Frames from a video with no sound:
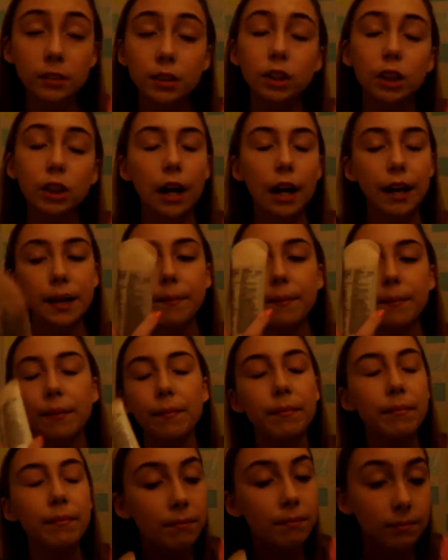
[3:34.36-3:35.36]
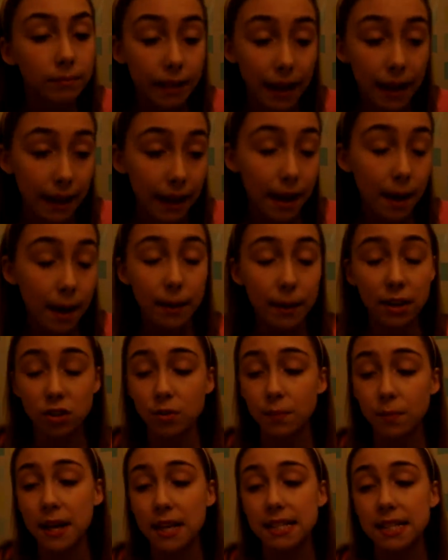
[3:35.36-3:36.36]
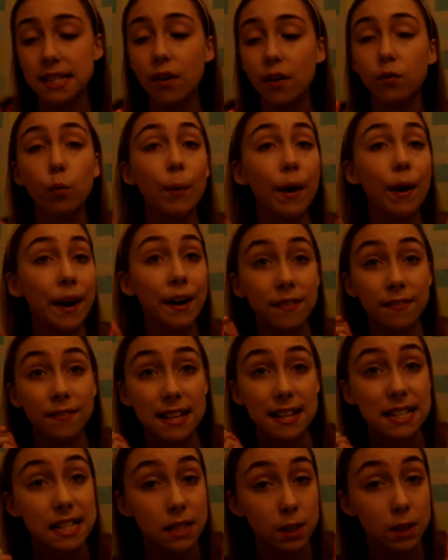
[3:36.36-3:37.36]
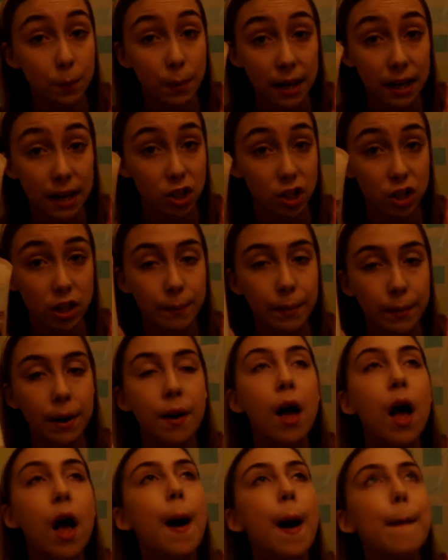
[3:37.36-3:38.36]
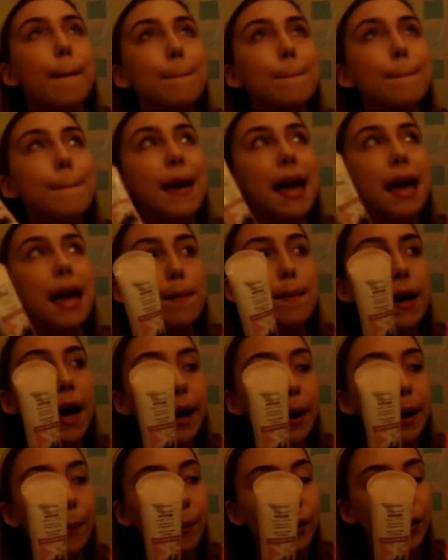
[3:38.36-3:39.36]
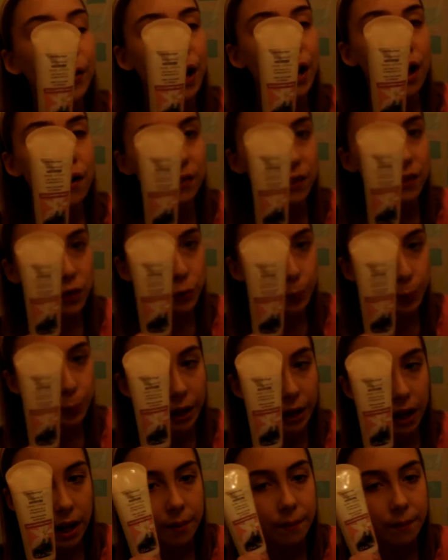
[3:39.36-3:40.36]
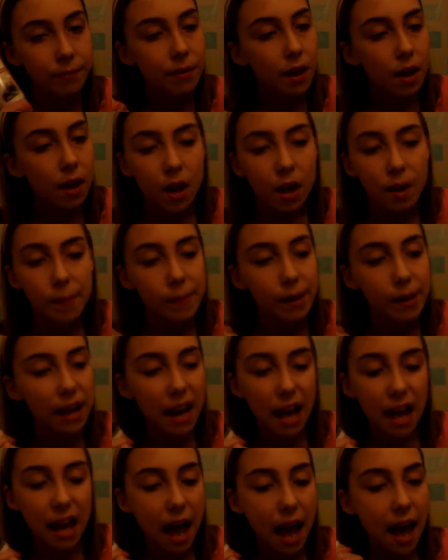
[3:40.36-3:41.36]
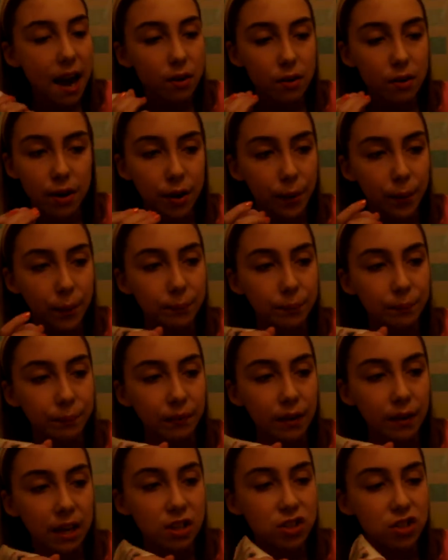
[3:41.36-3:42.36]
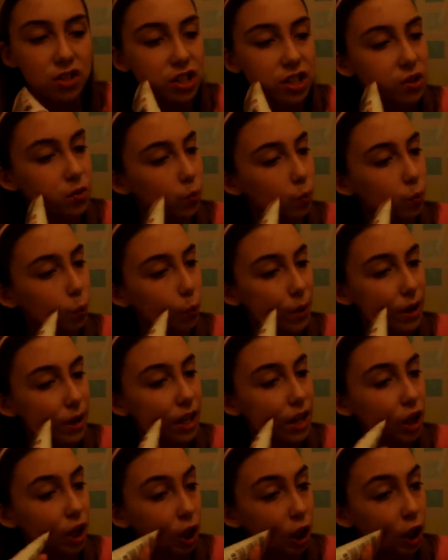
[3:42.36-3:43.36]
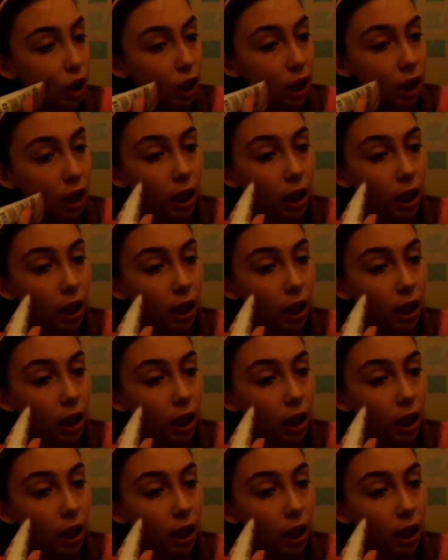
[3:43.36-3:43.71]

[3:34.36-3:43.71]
sorry, I can't picture myself wearing this in spring or summer. Maybe I could pull it off in spring, but I don't know. It's just weird.